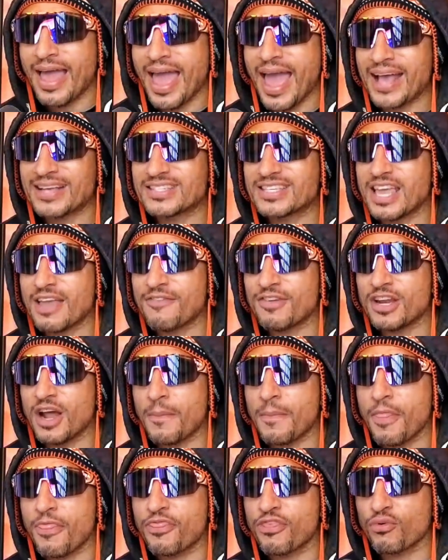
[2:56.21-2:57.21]
has given
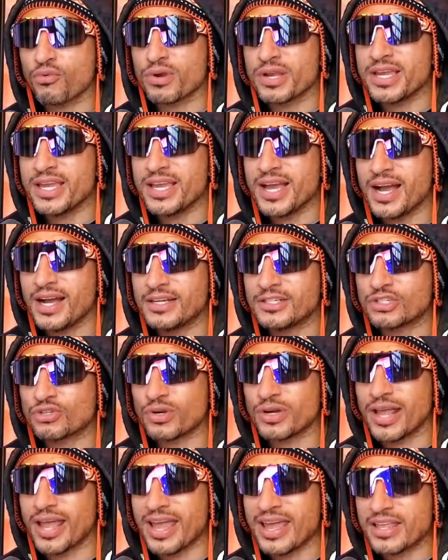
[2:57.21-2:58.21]
up
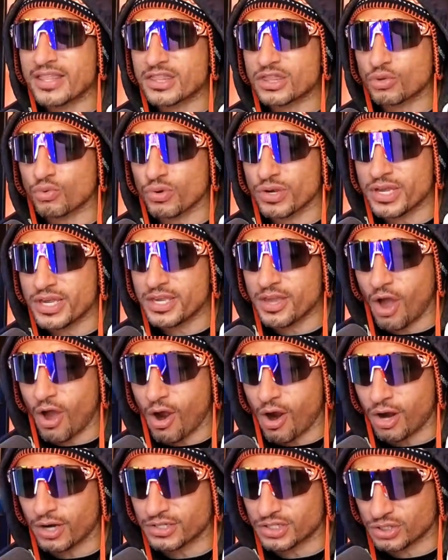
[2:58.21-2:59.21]
303
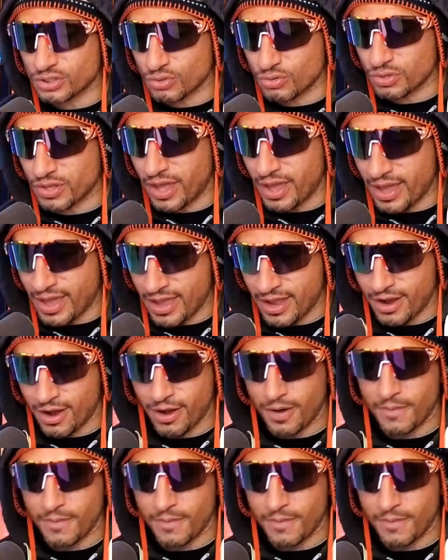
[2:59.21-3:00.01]
yards through the air.